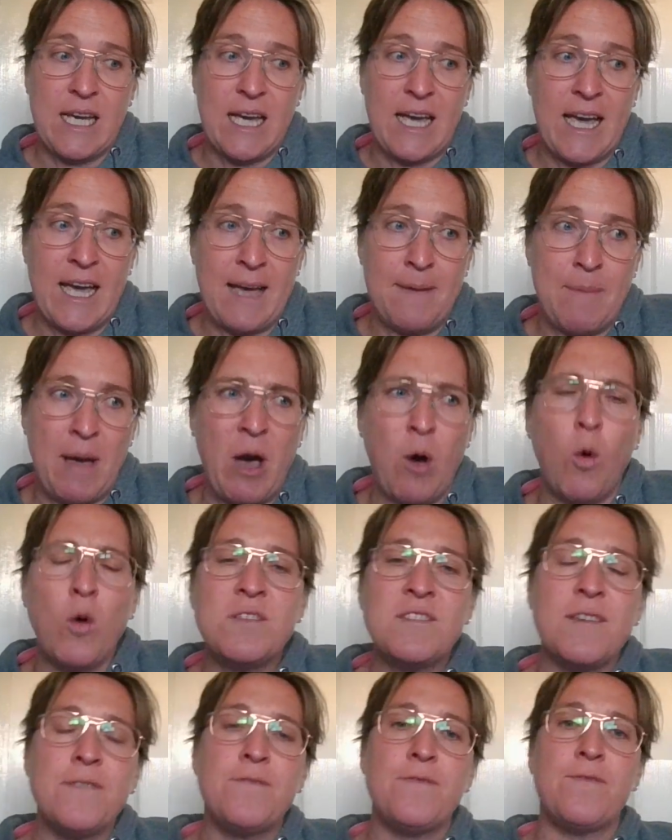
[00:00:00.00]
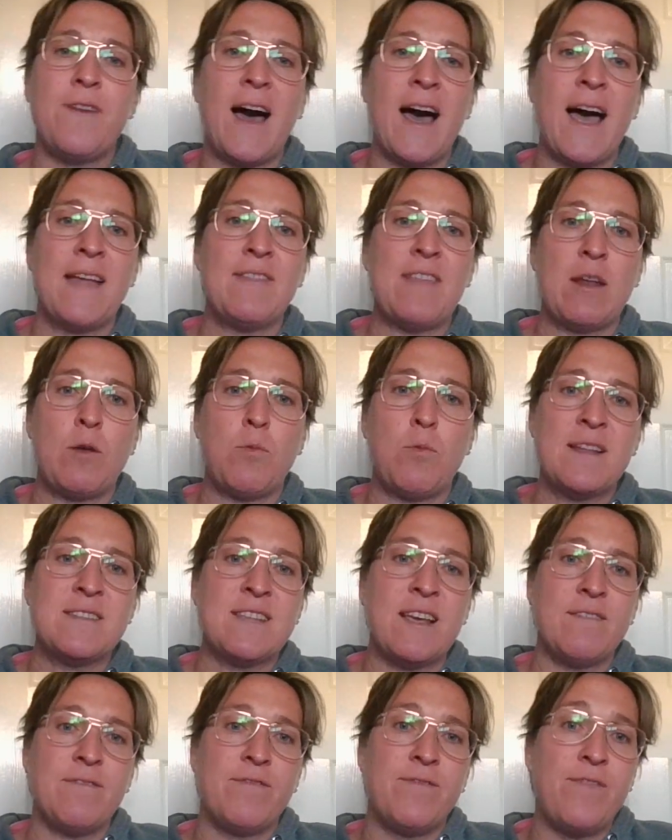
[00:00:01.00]
I also found that
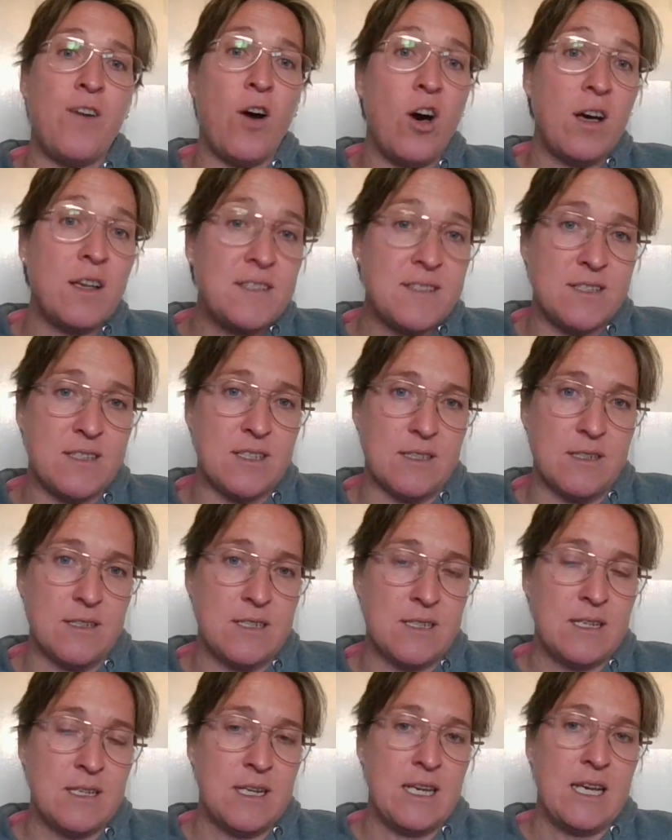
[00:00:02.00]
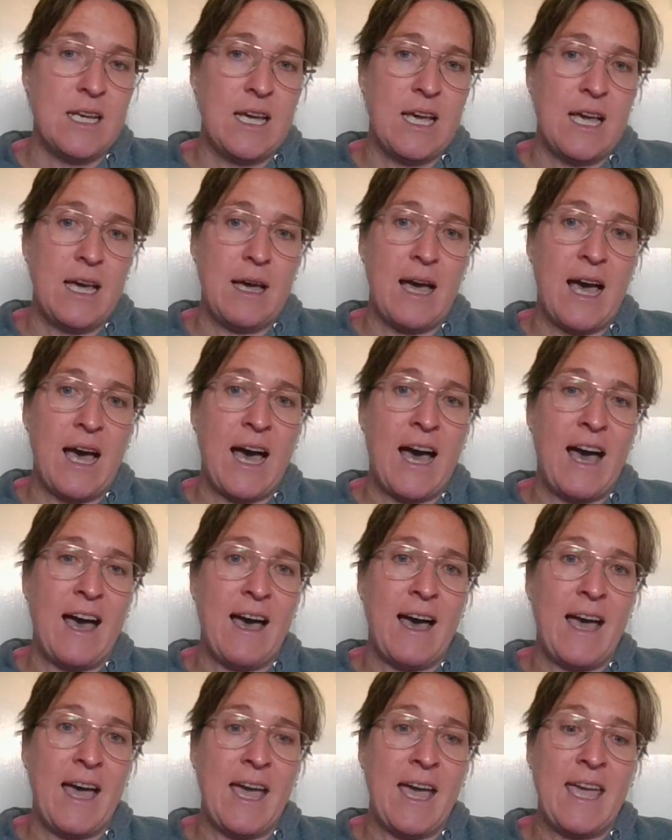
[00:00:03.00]
once I fasted,
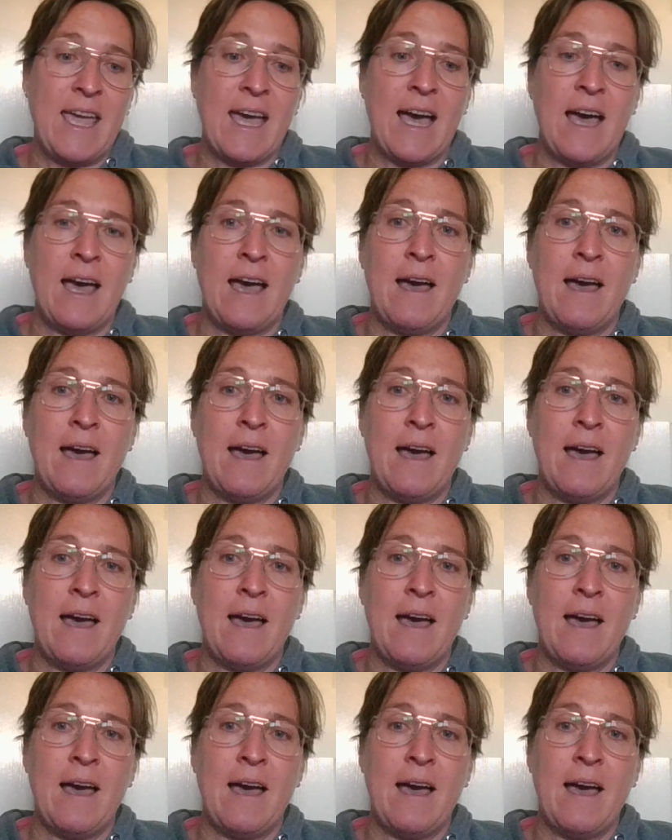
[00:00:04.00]
I